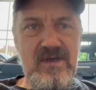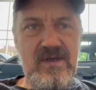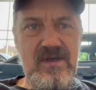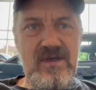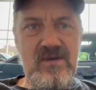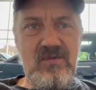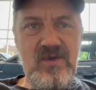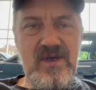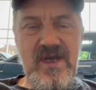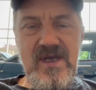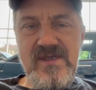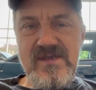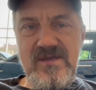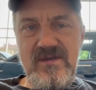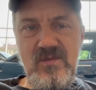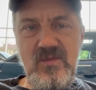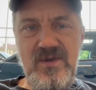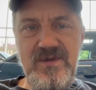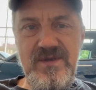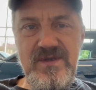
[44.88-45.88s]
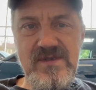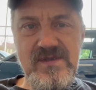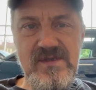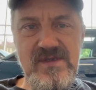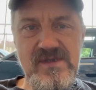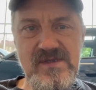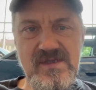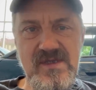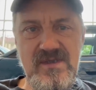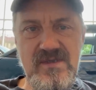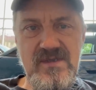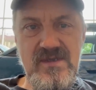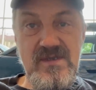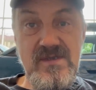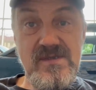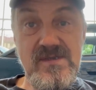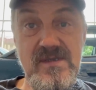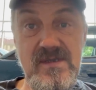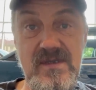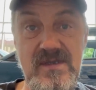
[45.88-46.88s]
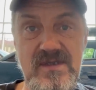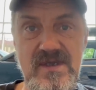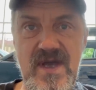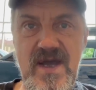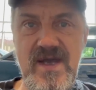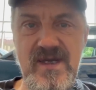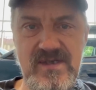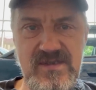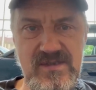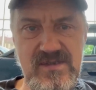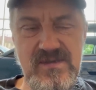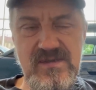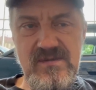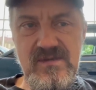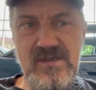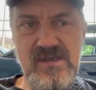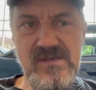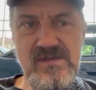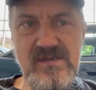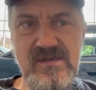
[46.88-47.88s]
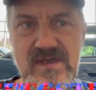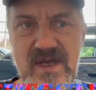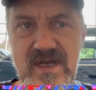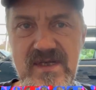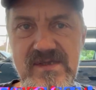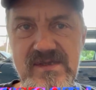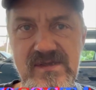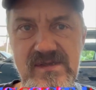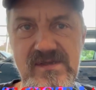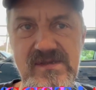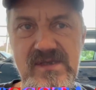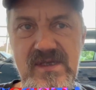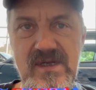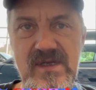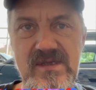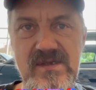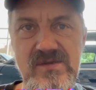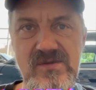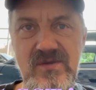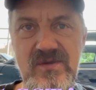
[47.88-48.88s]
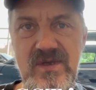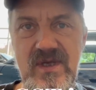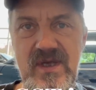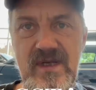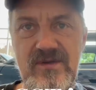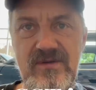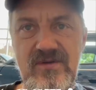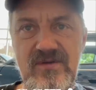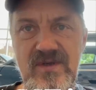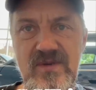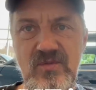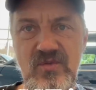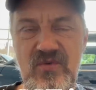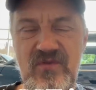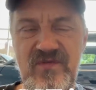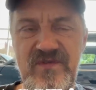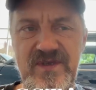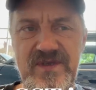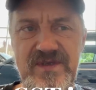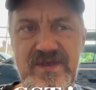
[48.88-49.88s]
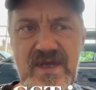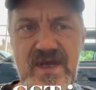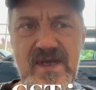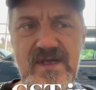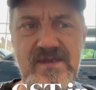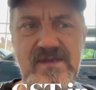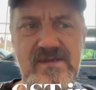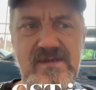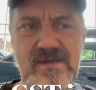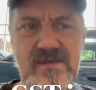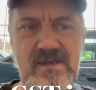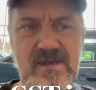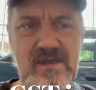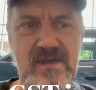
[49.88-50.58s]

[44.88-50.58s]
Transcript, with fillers: And when I asked him about this, they said it's the tax. There's tax inside, so they had to remove the tax.